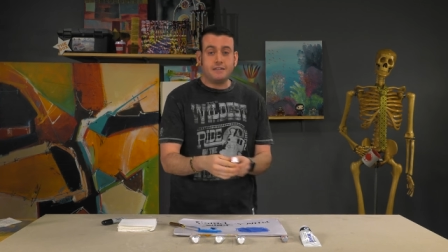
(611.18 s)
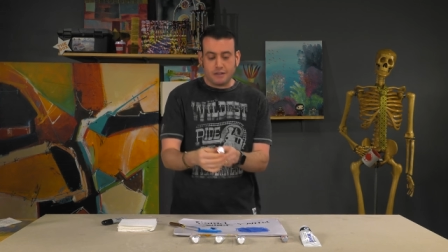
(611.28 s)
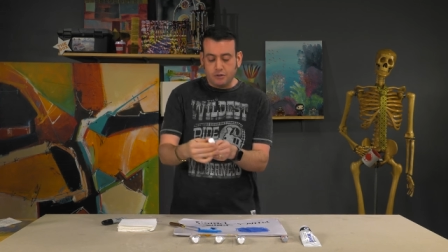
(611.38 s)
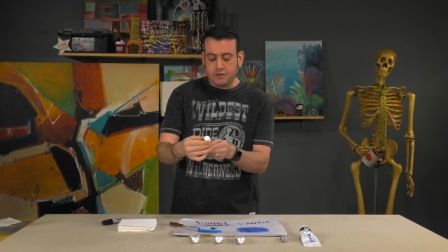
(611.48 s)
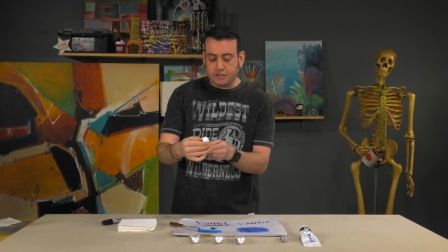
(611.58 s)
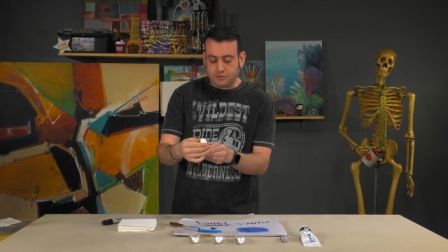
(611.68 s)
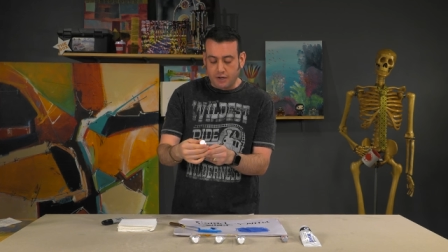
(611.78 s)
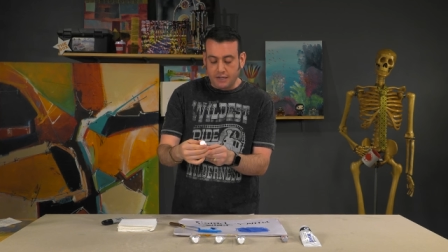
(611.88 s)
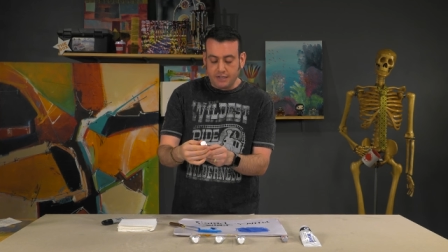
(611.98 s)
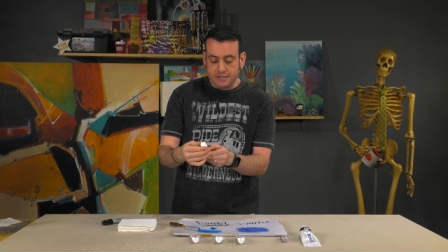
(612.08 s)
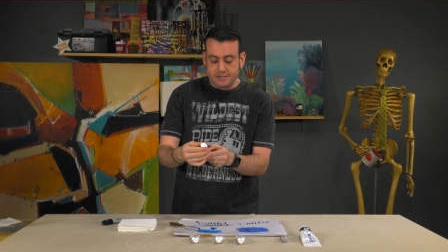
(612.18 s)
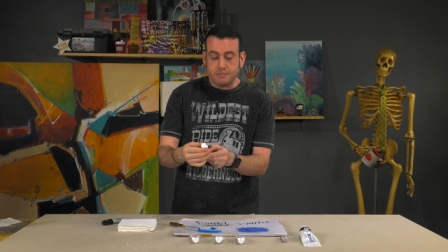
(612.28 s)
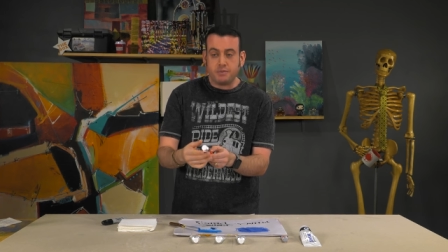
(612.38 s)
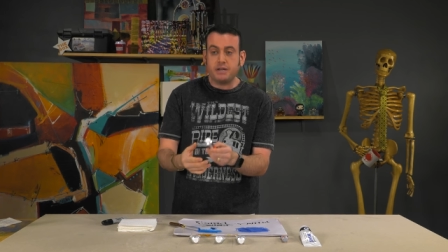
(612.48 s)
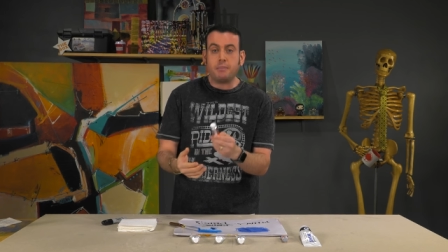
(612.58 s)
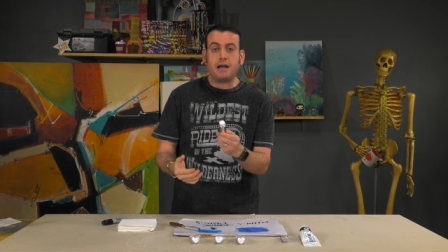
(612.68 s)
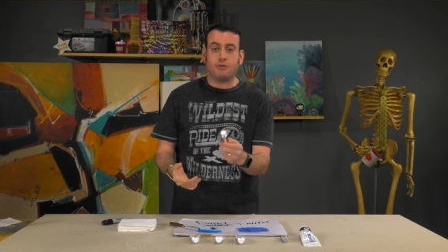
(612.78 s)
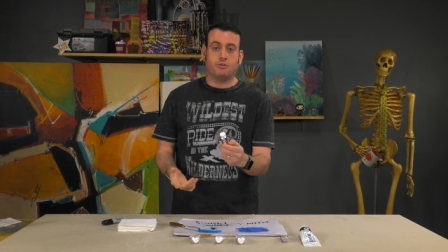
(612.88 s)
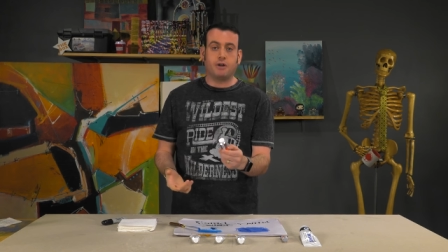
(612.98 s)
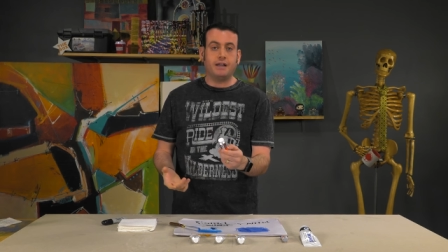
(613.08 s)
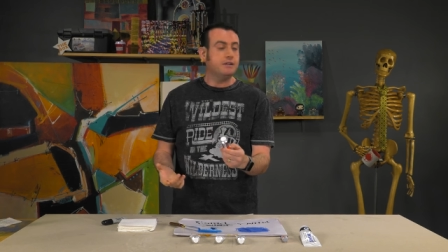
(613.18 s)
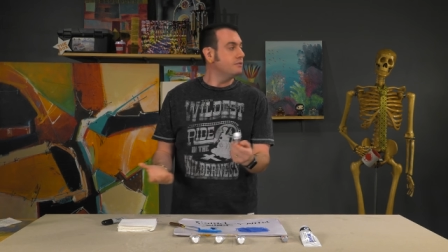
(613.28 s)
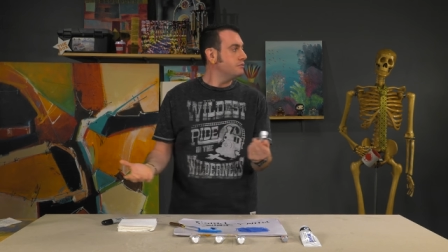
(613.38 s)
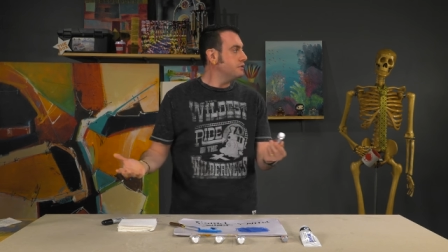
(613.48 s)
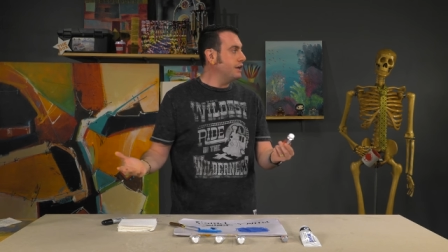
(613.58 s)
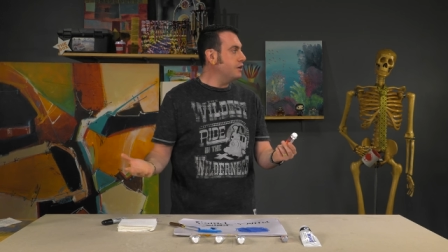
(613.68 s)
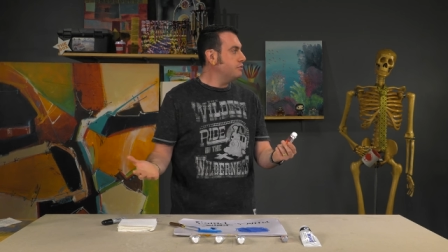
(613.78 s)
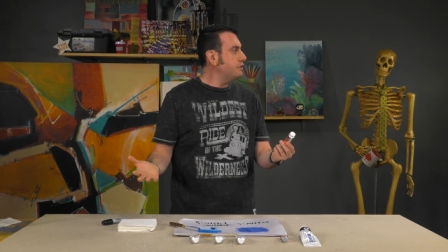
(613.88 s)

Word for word: that Lukas red is simply a pyrrole red, you know?